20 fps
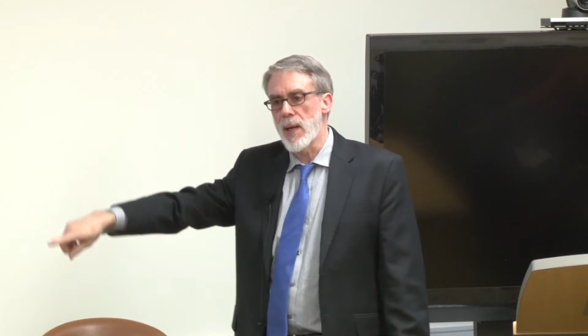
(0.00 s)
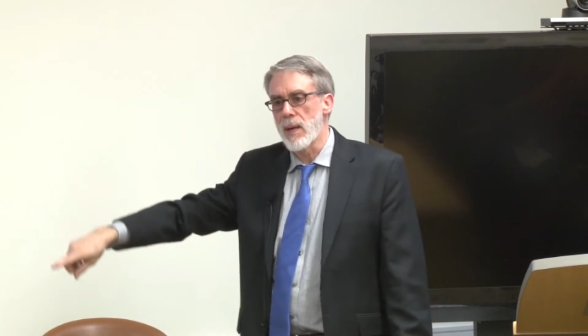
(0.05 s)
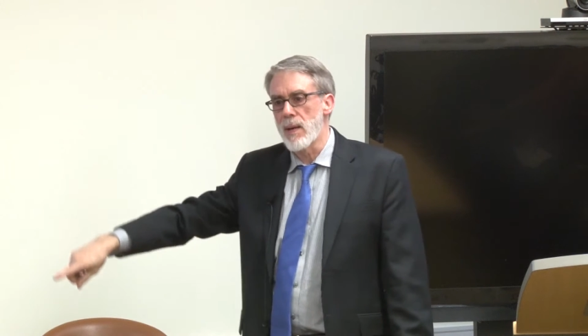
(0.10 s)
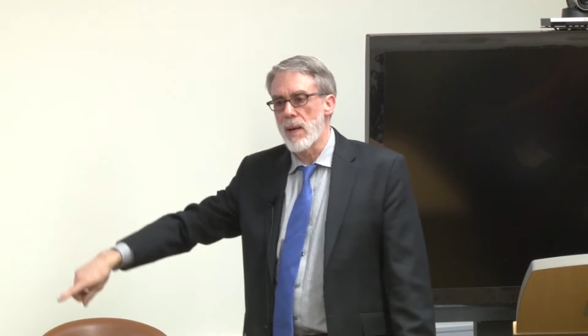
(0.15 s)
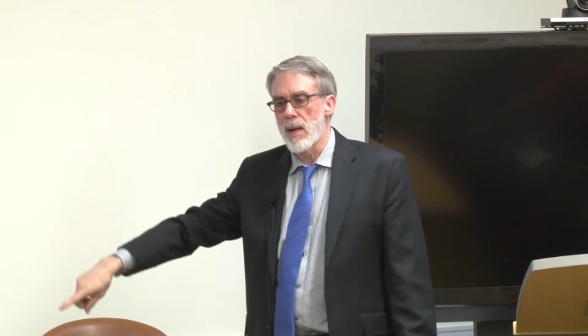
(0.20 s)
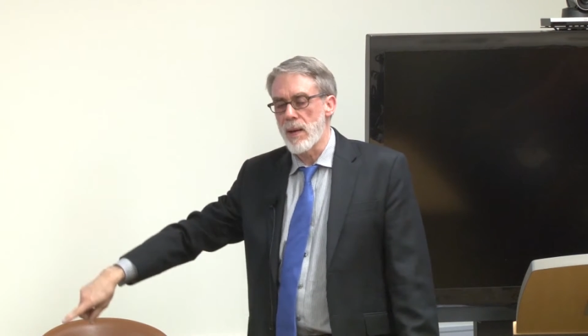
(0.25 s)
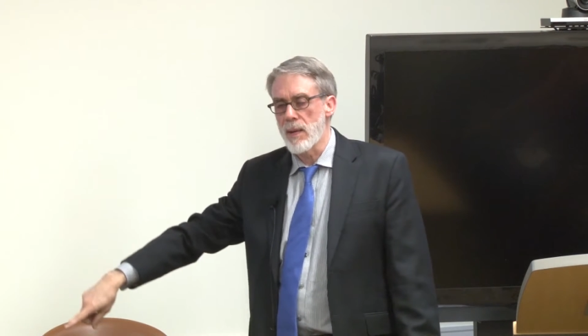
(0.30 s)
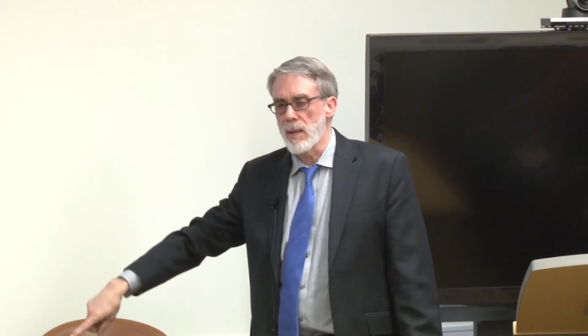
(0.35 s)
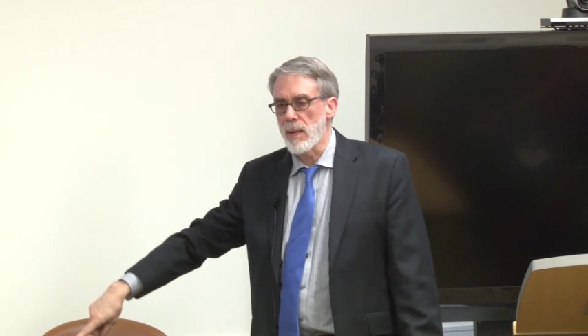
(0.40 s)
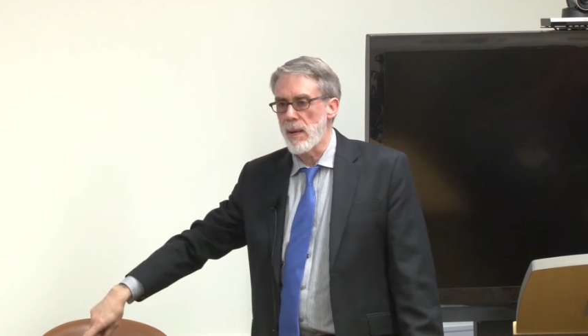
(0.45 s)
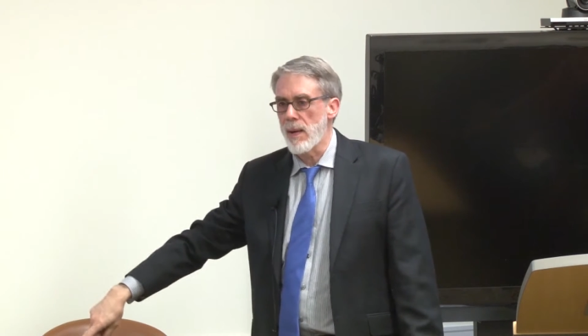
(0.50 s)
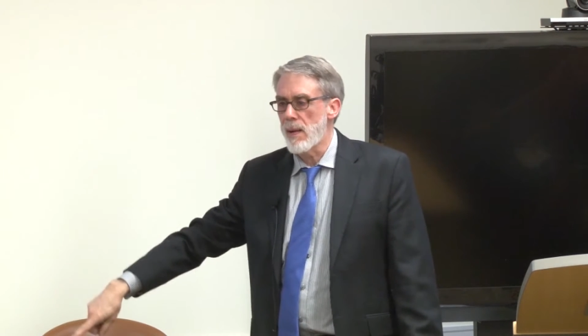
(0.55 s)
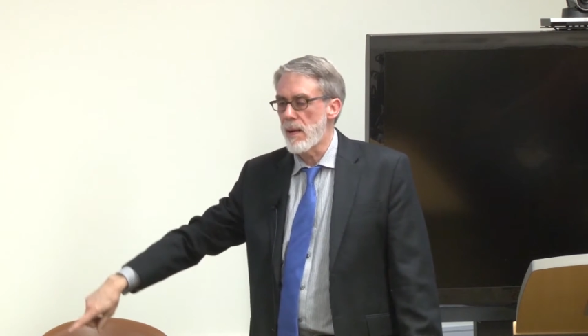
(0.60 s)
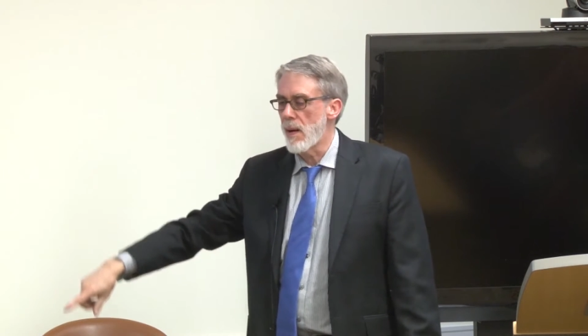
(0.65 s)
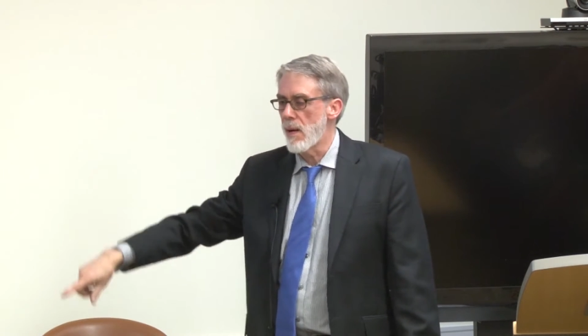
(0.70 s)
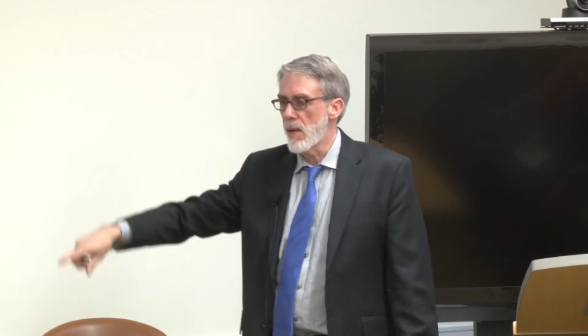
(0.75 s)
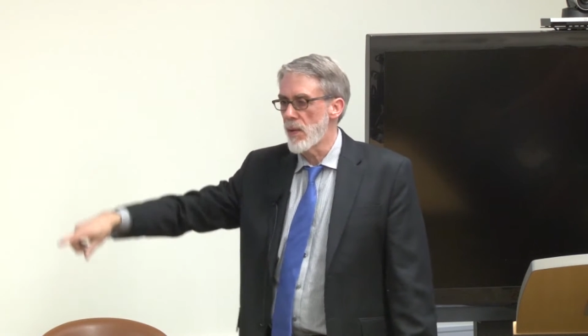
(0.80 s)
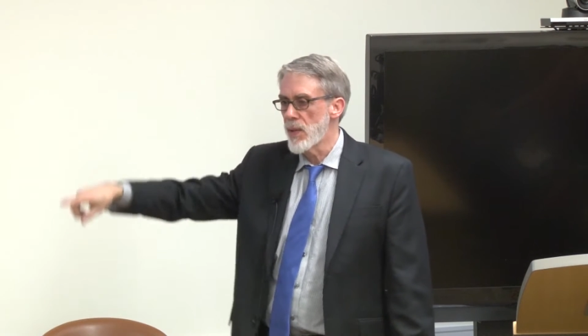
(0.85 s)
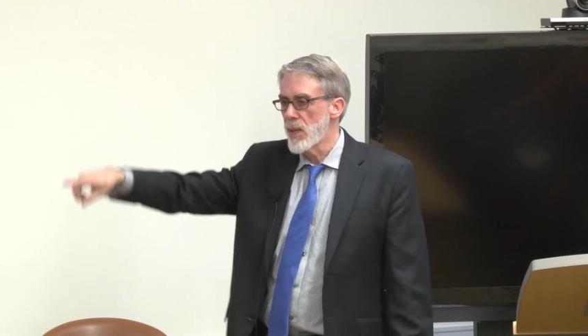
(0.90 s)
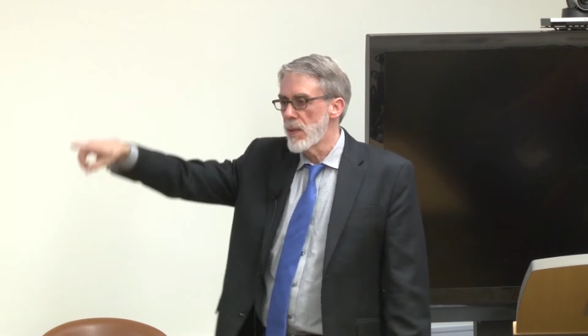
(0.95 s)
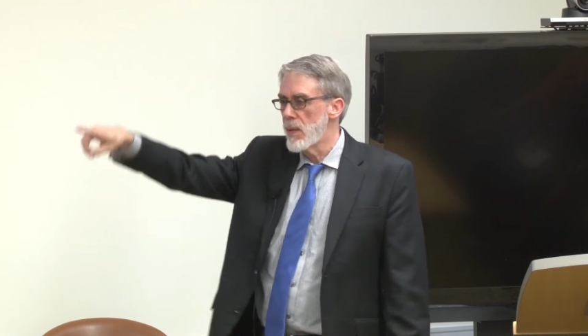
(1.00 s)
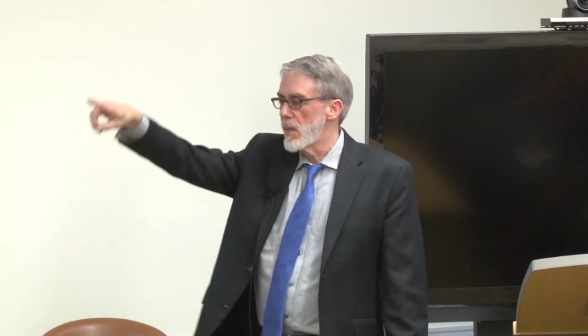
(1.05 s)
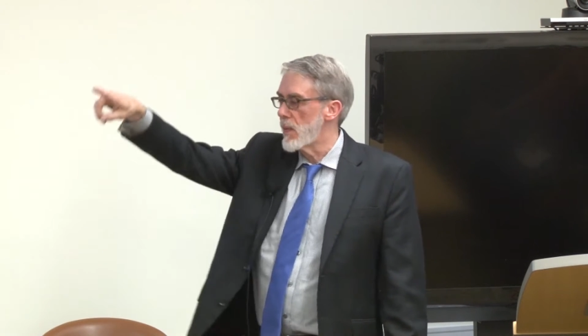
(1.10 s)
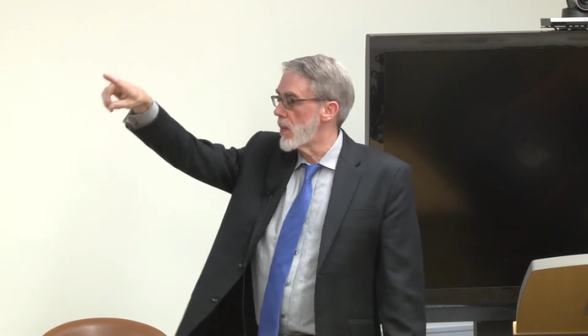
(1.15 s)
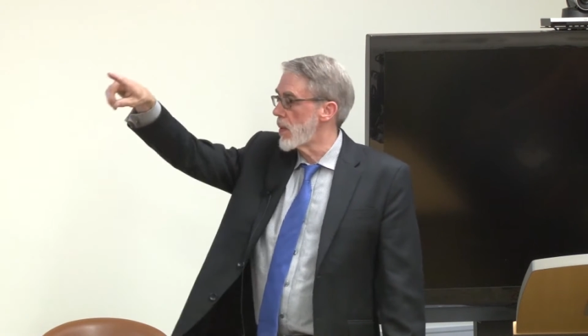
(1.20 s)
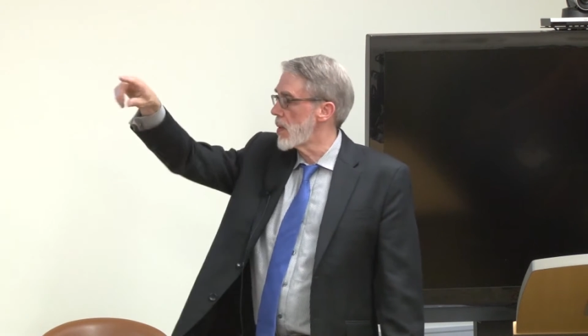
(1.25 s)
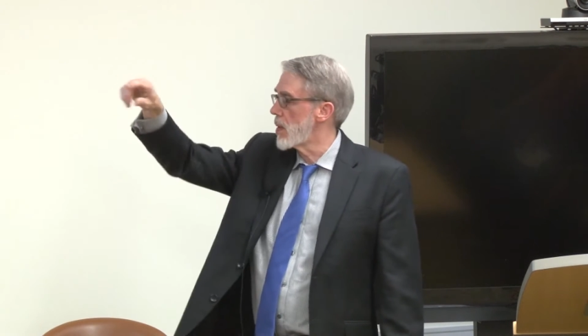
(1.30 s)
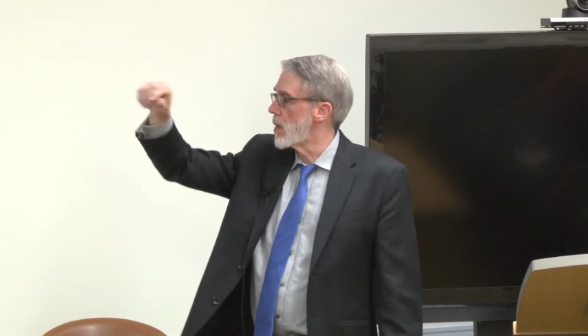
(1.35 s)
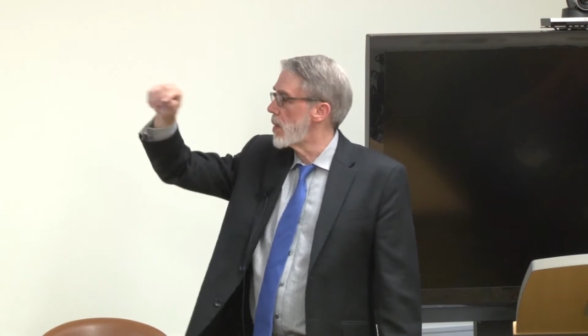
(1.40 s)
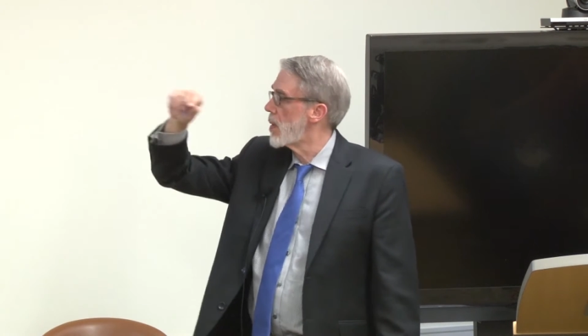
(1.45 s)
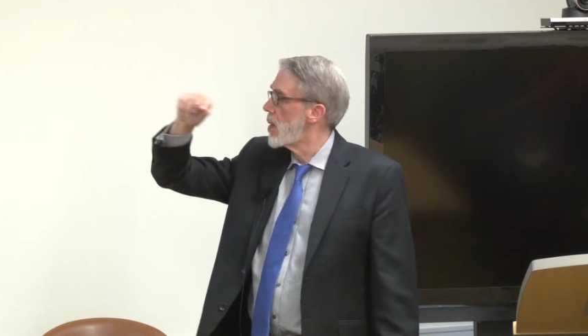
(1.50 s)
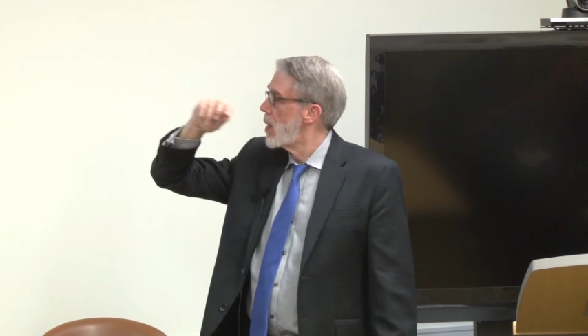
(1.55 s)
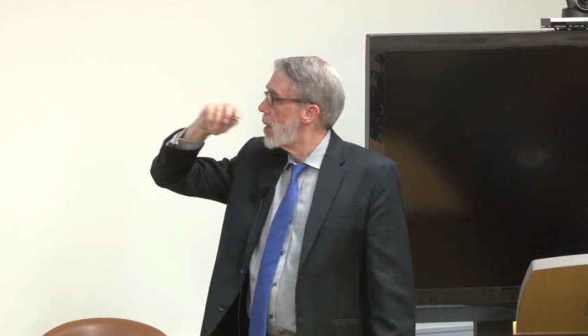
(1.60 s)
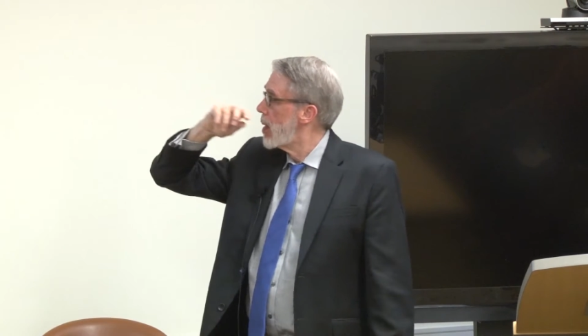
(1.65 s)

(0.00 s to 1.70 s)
line linearity function.